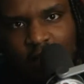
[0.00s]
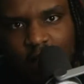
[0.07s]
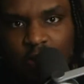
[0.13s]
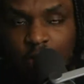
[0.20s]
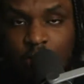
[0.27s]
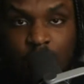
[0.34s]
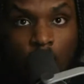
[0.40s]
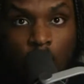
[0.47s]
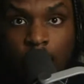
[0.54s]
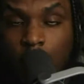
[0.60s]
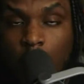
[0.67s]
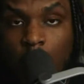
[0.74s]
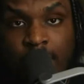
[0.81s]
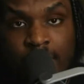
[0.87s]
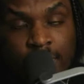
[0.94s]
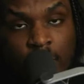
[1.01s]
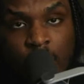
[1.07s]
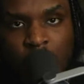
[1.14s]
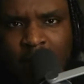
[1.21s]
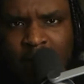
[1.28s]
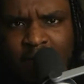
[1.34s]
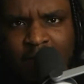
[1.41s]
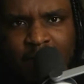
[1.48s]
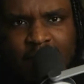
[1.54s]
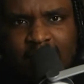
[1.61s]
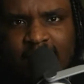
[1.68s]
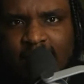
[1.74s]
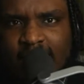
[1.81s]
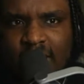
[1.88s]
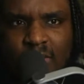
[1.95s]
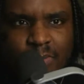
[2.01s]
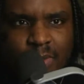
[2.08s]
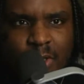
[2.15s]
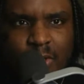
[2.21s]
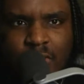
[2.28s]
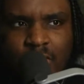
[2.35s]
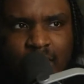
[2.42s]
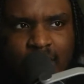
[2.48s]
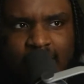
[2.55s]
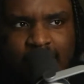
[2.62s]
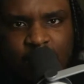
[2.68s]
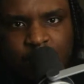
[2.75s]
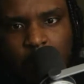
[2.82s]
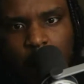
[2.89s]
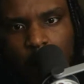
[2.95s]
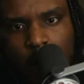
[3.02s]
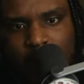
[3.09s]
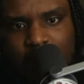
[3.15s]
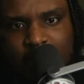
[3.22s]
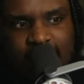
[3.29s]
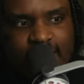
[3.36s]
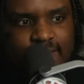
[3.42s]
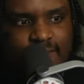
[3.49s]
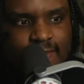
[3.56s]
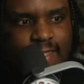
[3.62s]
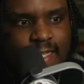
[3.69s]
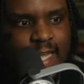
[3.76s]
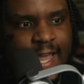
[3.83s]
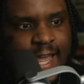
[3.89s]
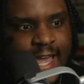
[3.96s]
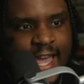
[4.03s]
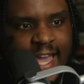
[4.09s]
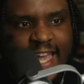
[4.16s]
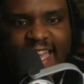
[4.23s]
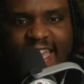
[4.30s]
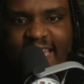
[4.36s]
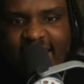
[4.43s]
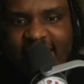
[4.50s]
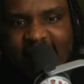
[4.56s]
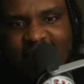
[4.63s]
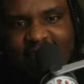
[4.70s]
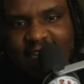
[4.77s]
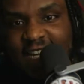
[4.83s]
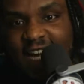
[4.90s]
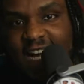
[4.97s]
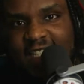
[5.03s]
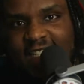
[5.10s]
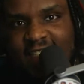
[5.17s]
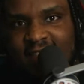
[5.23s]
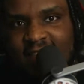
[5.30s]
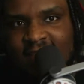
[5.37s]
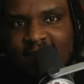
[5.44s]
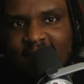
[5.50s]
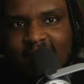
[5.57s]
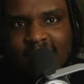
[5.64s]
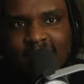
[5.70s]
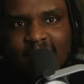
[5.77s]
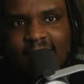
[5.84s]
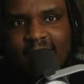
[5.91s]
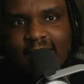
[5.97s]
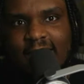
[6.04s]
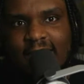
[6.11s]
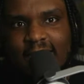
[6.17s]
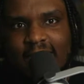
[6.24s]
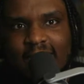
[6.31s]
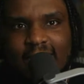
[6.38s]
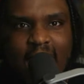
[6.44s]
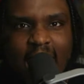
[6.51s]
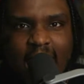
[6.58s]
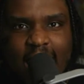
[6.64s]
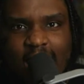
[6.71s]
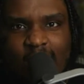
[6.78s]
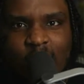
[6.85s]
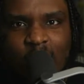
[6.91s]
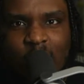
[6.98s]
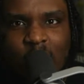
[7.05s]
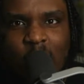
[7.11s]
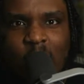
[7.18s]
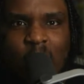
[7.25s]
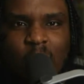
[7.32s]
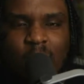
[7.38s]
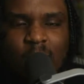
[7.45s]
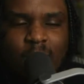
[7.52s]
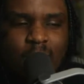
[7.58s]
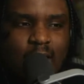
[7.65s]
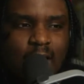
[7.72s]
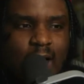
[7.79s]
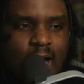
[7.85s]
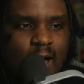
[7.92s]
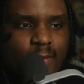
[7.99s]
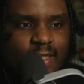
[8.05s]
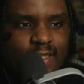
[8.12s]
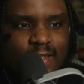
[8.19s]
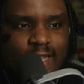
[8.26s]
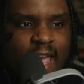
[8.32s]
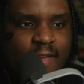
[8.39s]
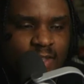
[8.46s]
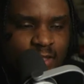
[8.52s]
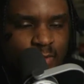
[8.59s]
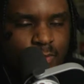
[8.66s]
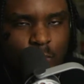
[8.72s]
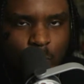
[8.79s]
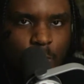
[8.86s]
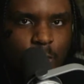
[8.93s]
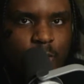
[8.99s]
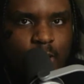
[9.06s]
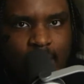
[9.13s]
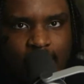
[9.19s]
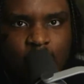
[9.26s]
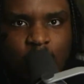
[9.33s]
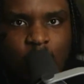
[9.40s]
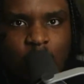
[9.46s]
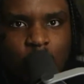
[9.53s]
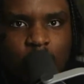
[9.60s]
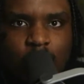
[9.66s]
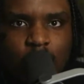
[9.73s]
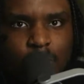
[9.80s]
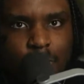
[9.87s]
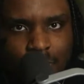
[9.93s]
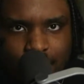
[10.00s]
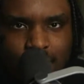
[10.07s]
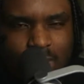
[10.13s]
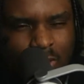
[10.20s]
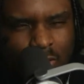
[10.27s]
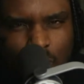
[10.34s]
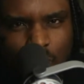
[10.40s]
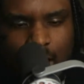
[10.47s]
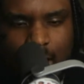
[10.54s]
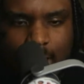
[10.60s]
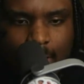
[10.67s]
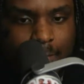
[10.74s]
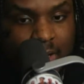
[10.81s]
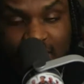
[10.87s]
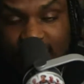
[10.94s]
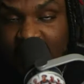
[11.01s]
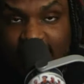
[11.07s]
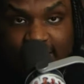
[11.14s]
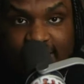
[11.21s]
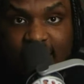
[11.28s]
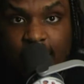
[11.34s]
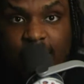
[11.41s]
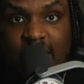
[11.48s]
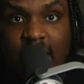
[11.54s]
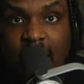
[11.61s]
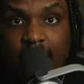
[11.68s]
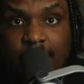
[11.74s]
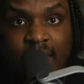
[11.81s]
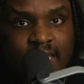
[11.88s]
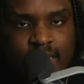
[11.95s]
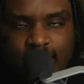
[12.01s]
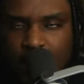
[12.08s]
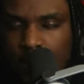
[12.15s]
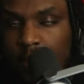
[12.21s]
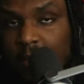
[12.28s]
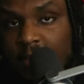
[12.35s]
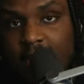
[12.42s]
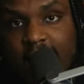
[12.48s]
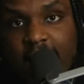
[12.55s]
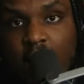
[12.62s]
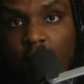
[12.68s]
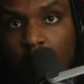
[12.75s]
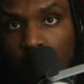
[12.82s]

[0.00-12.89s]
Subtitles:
starting off in the career, I faced this computer in like a sparring session. He does the angle. They have this move where you angle and you punch at the same time. It looks terrible.